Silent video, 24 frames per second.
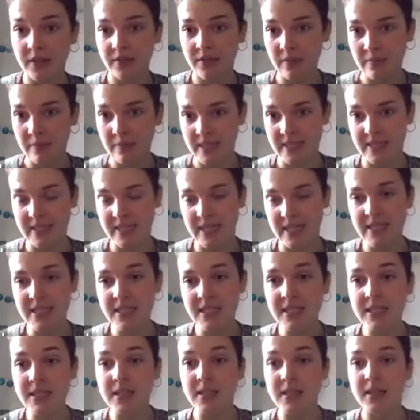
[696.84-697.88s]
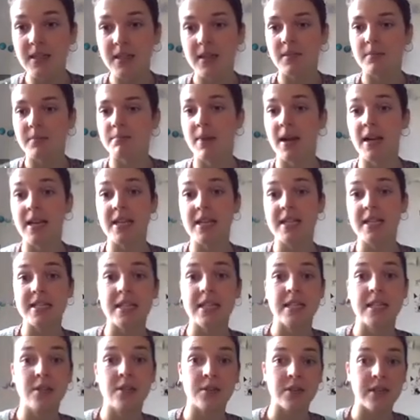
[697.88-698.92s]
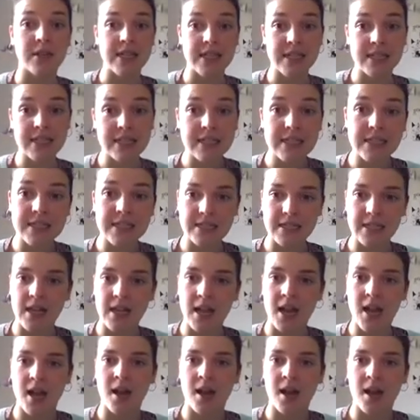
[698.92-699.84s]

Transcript: of the business, minus ingredients,